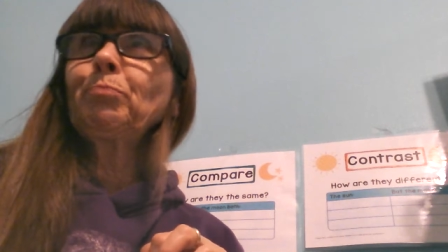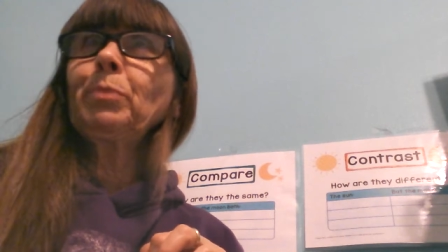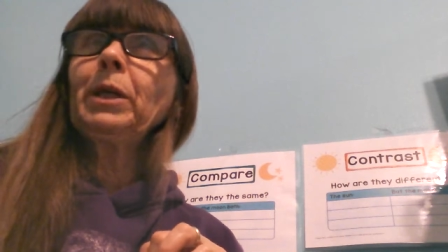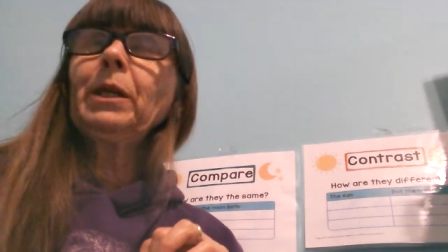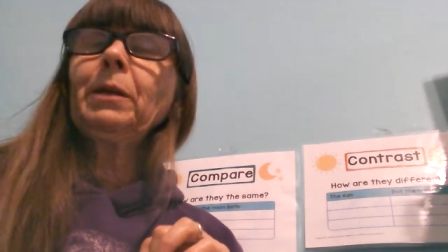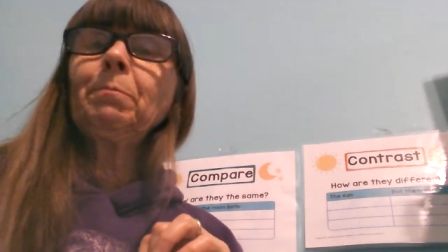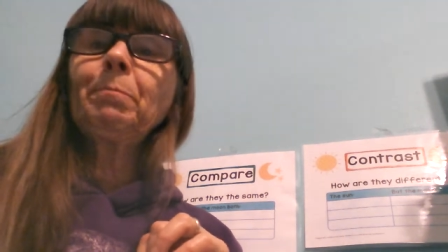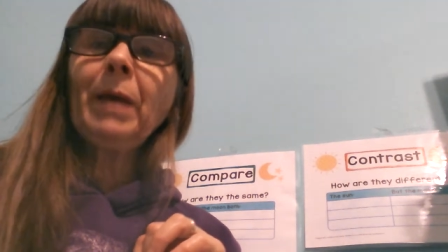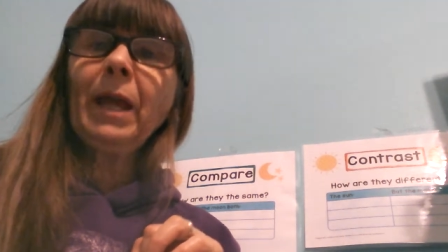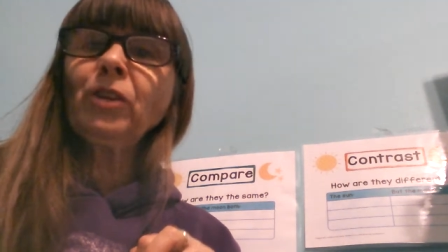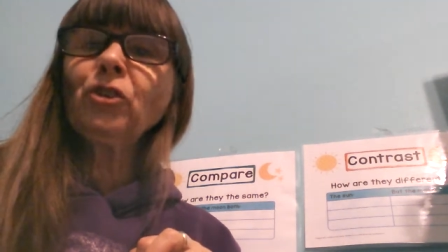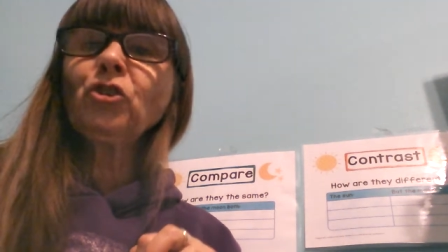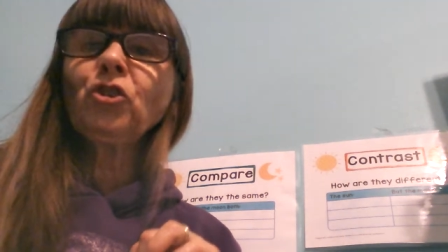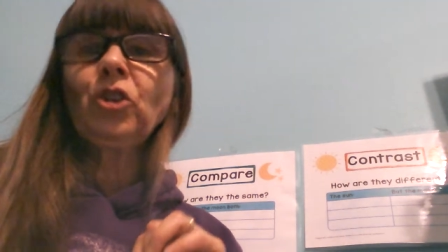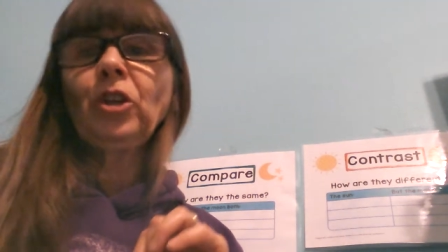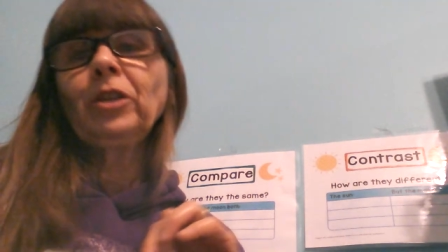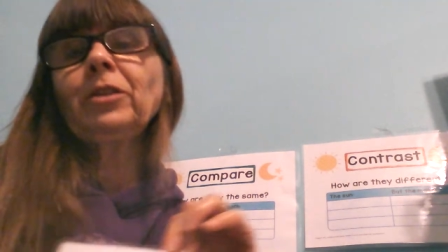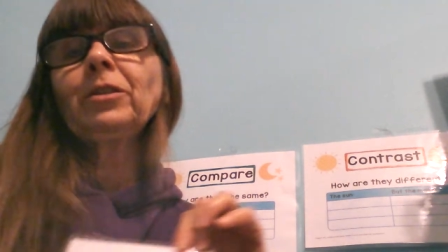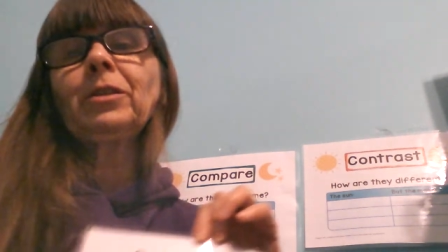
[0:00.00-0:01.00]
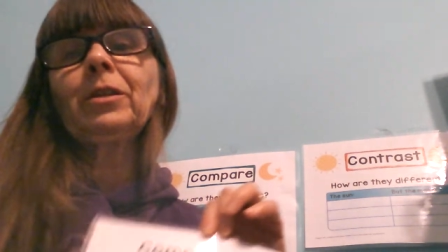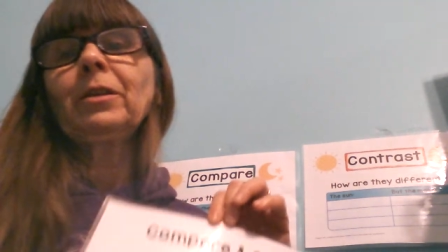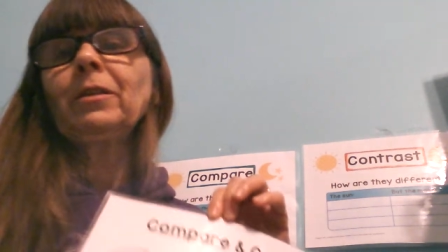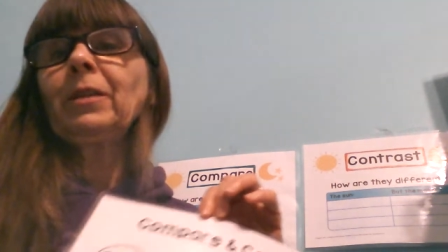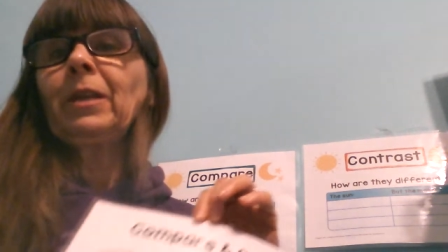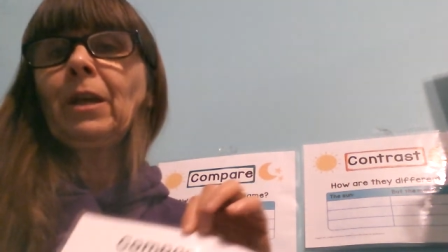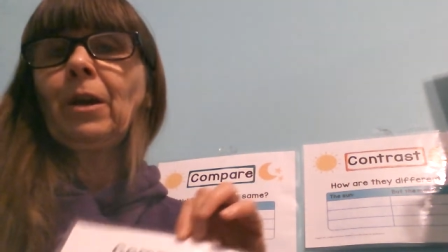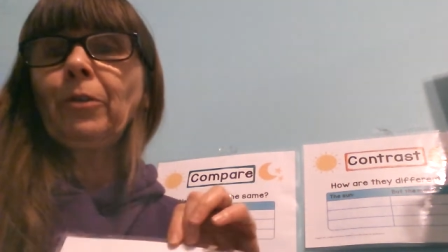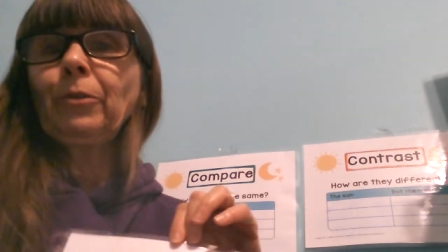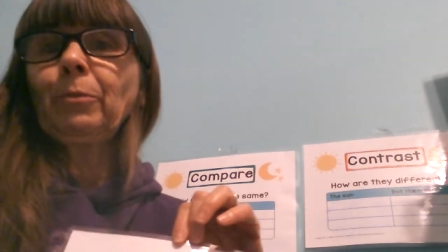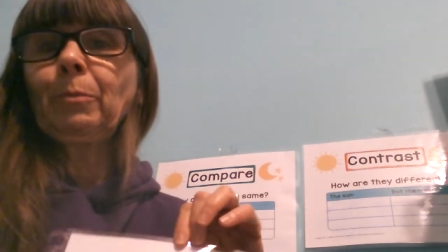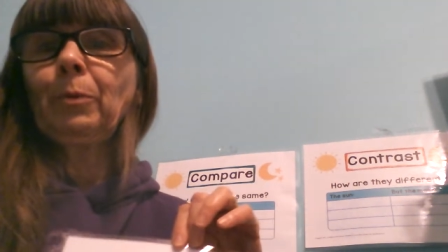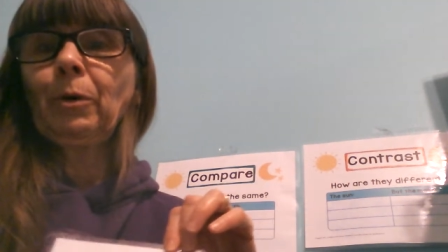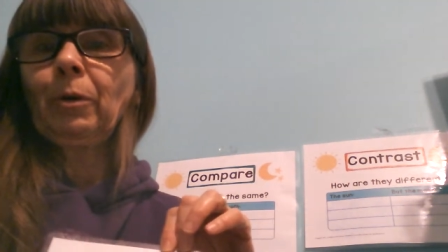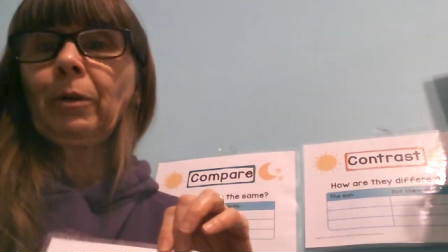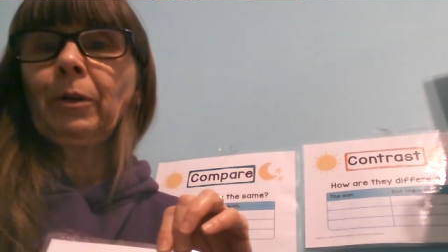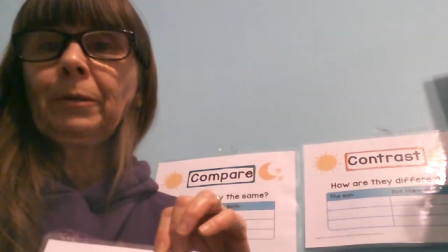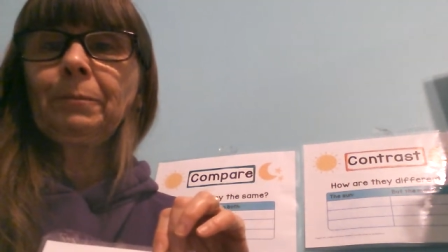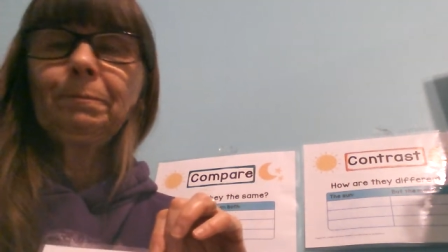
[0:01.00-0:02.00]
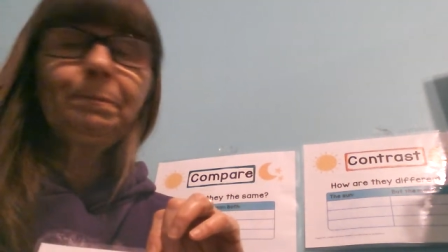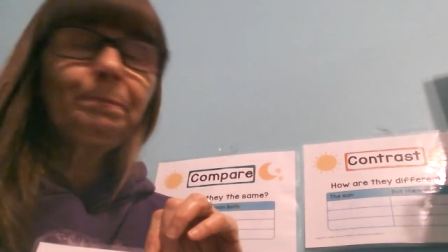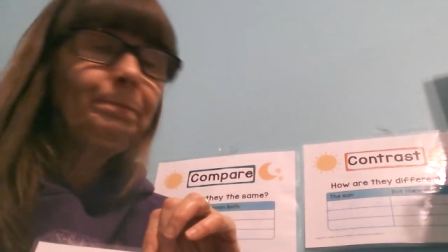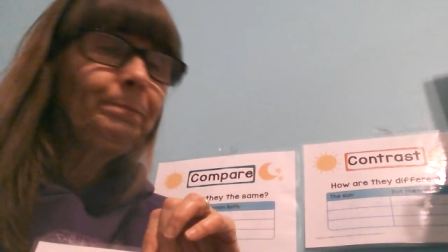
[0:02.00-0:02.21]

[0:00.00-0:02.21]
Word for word: be patient in the other book.